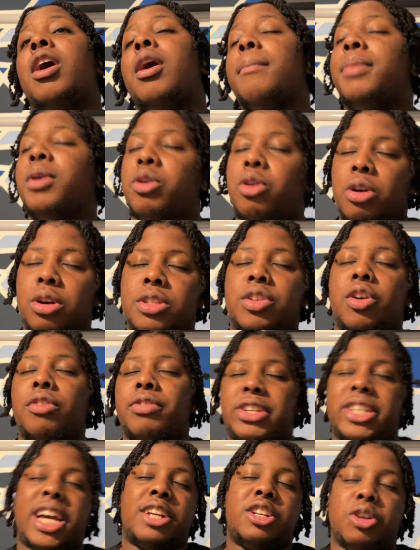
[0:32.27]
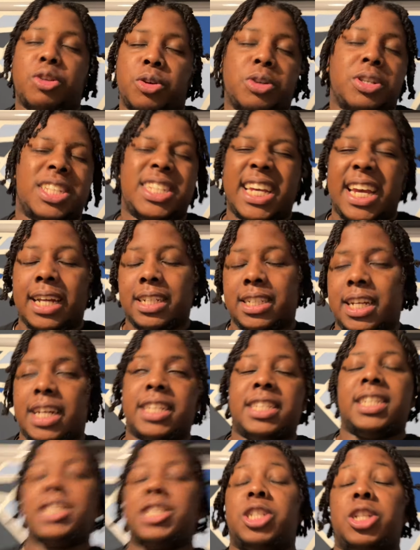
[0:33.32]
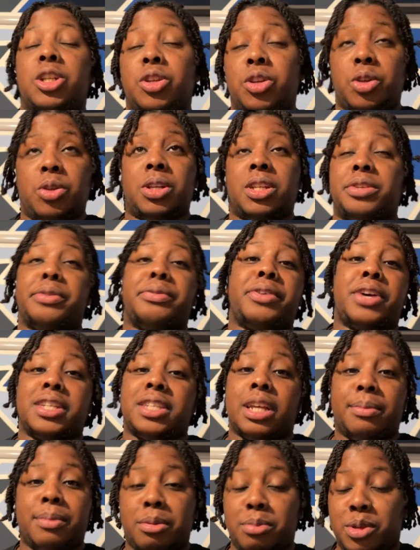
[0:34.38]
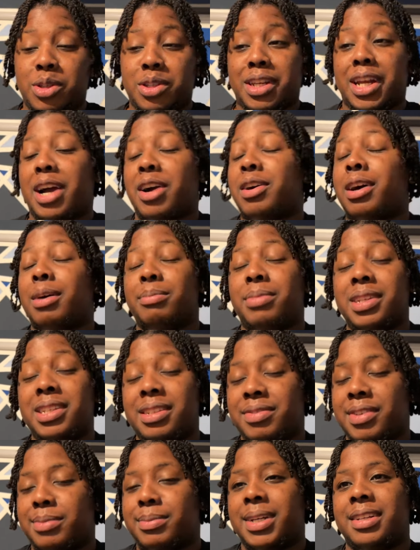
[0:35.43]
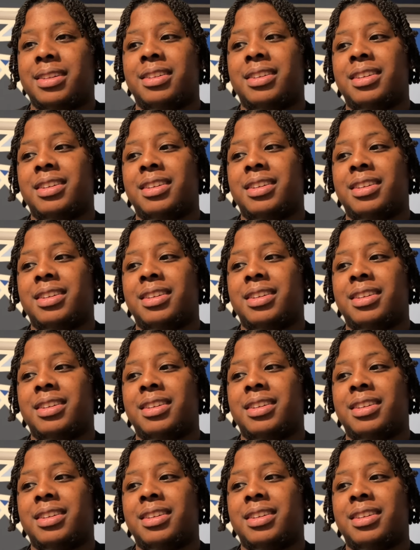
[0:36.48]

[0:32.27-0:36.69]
Because obviously I don't know the settings yet. It's literally new. This is the first time I'm using it. I can't believe it, man.